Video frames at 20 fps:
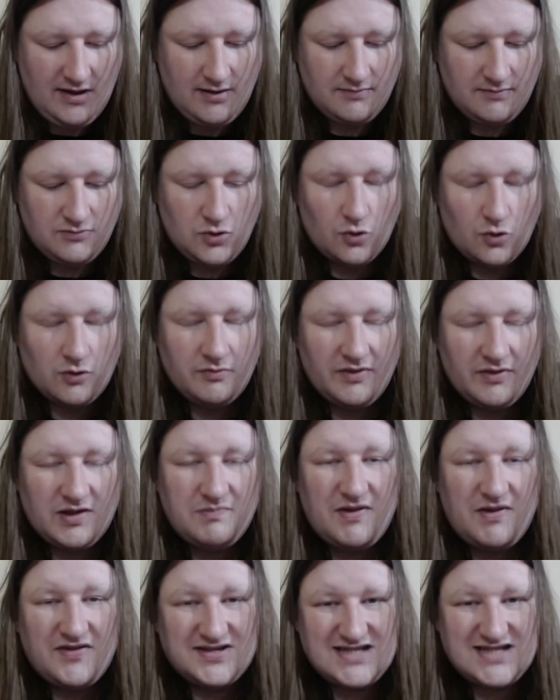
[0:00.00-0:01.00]
Normally, by
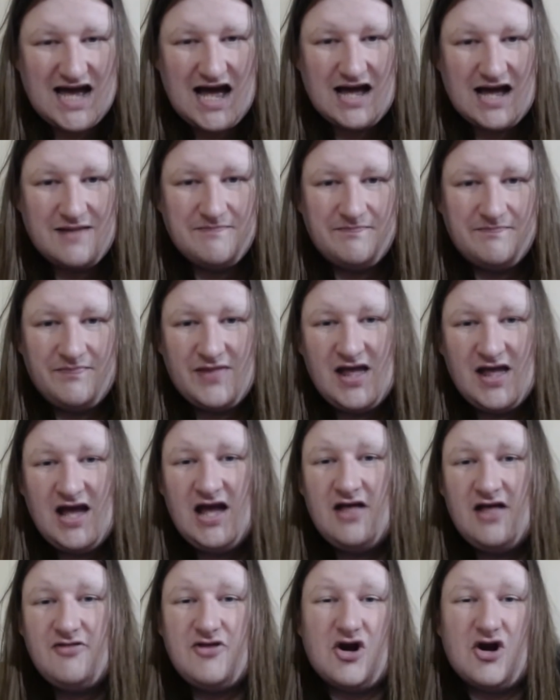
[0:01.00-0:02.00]
the time there